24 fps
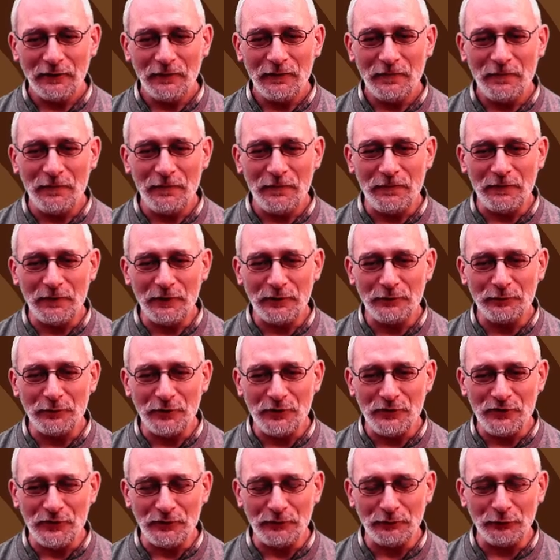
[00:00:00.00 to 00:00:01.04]
in the third
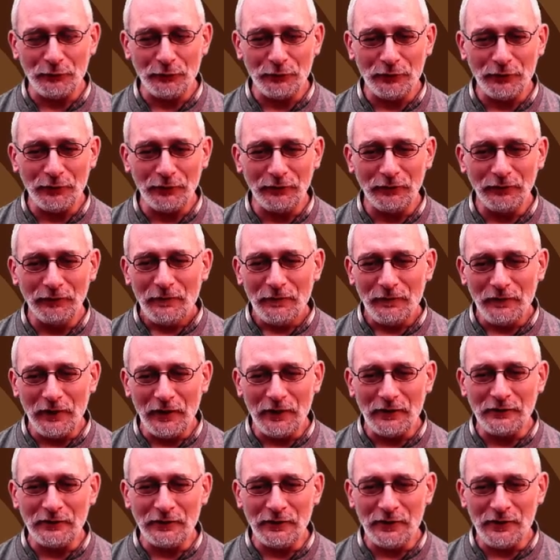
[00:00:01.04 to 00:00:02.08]
person plural, the
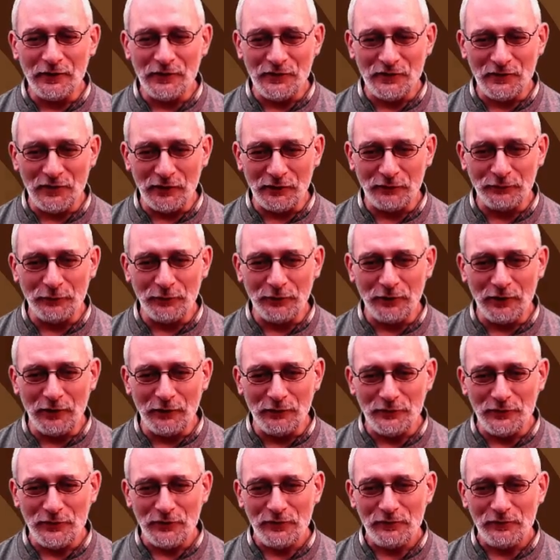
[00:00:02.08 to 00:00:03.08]
ending is not pronounced.